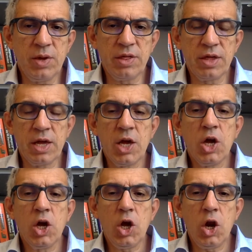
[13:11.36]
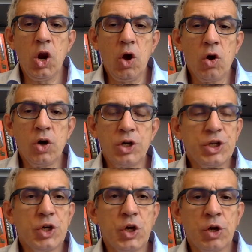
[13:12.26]
with a
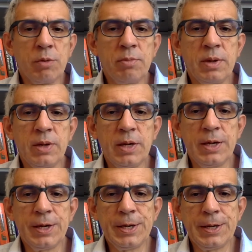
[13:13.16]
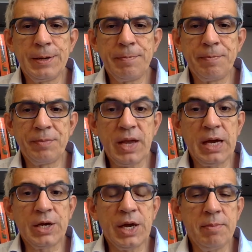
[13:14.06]
long-term
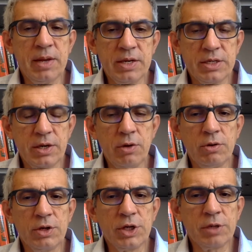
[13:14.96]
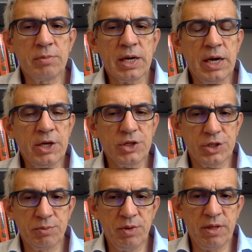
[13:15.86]
agreement, long-term
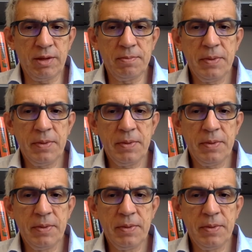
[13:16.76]
relationship with them.